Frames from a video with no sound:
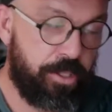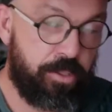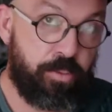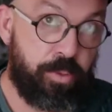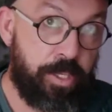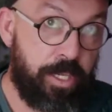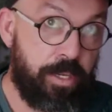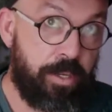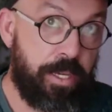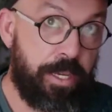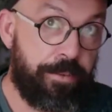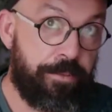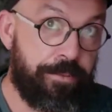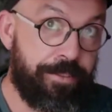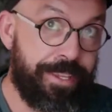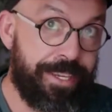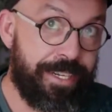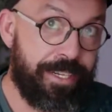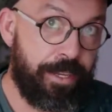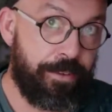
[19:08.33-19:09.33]
Because
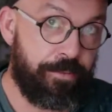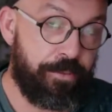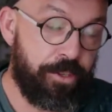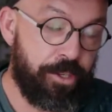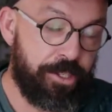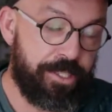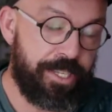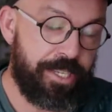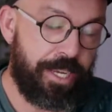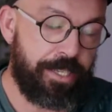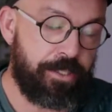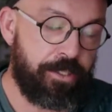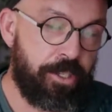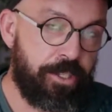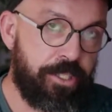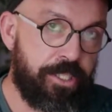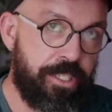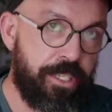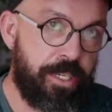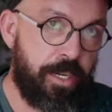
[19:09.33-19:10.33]
if your size is
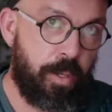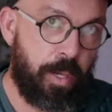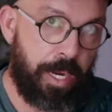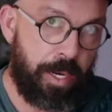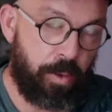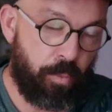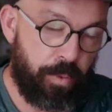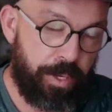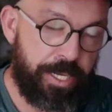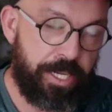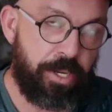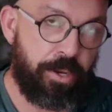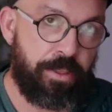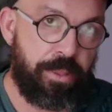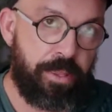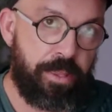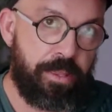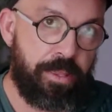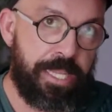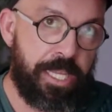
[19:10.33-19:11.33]
not here, we
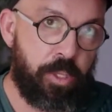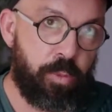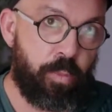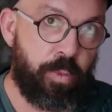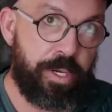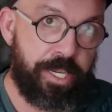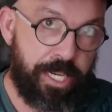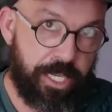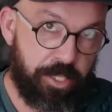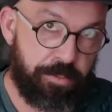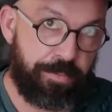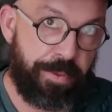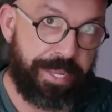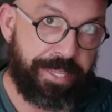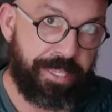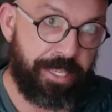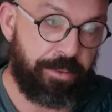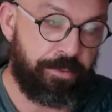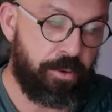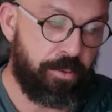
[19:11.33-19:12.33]
know that we're
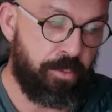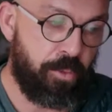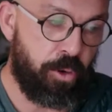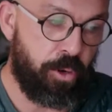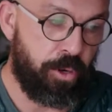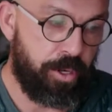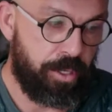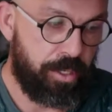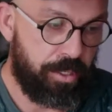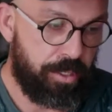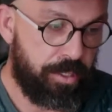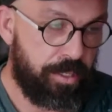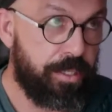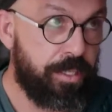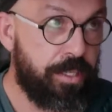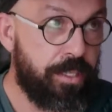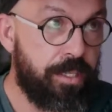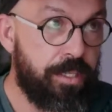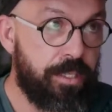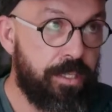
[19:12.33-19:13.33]
expecting for more.
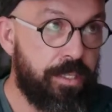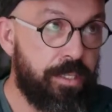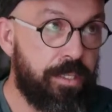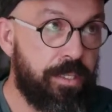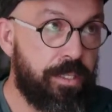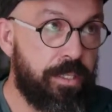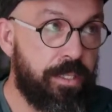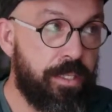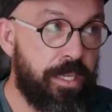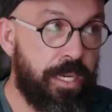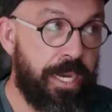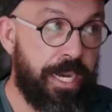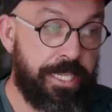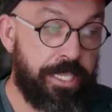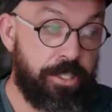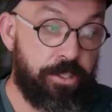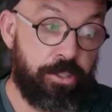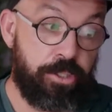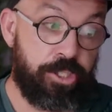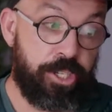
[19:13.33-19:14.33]

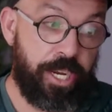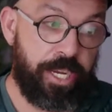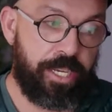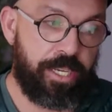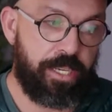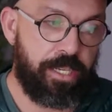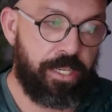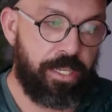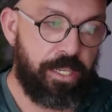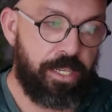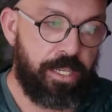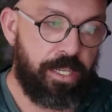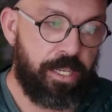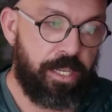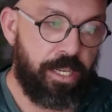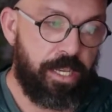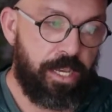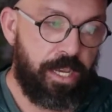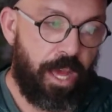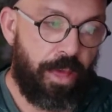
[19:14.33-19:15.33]
I need to check.
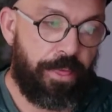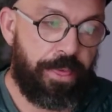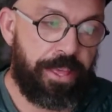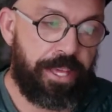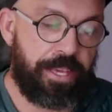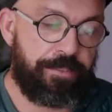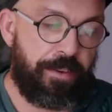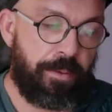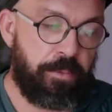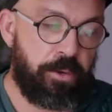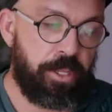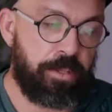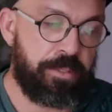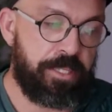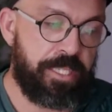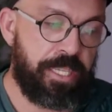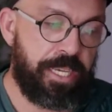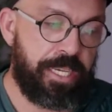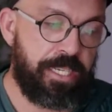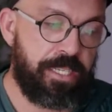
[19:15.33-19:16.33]
I think, if I'm not
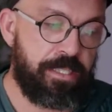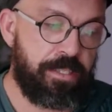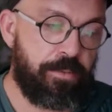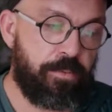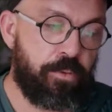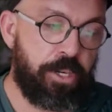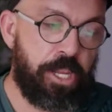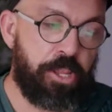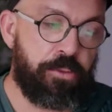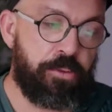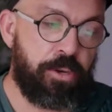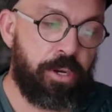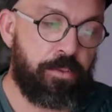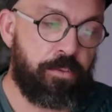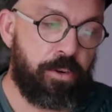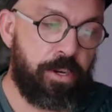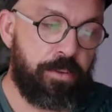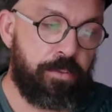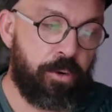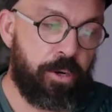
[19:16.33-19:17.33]
mistaken, it's a 43
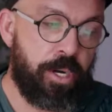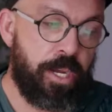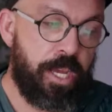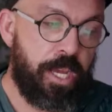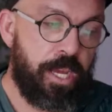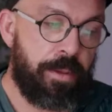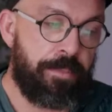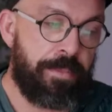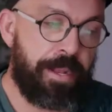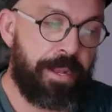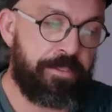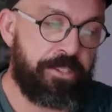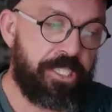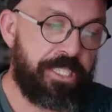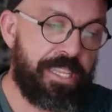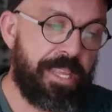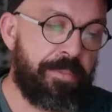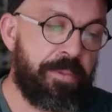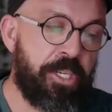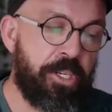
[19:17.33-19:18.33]
or 44. Melvin,
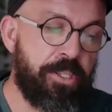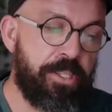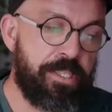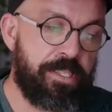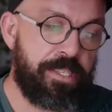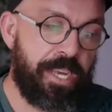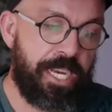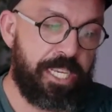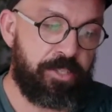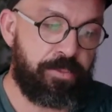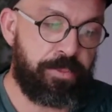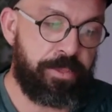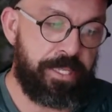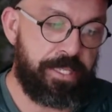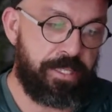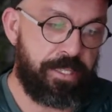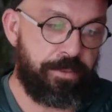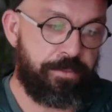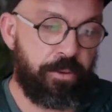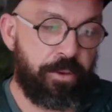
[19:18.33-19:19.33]
just let me know the size,
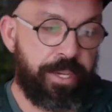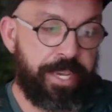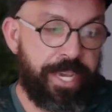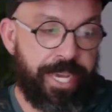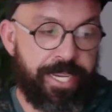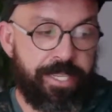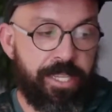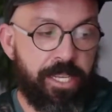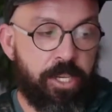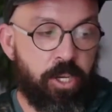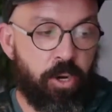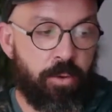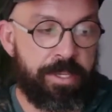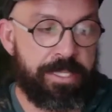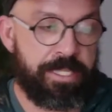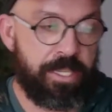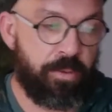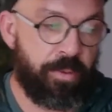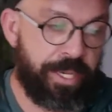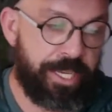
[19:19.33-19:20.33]
please, if you can, in the
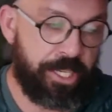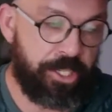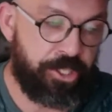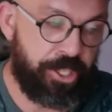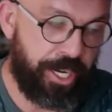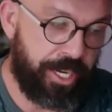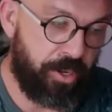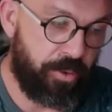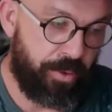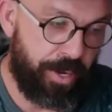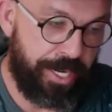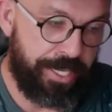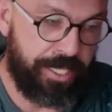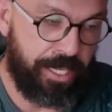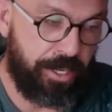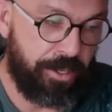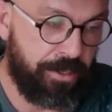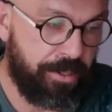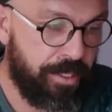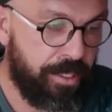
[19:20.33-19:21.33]
comments, and we can check it
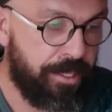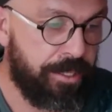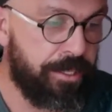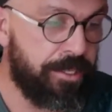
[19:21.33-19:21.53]
right now.